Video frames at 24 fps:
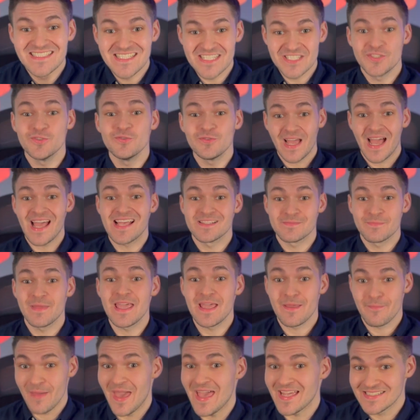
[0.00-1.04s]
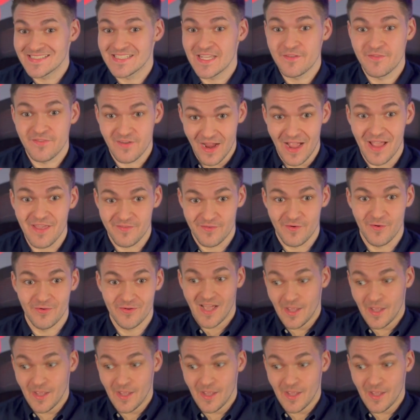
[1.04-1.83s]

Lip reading: did you guys make MagSafe for iPhone?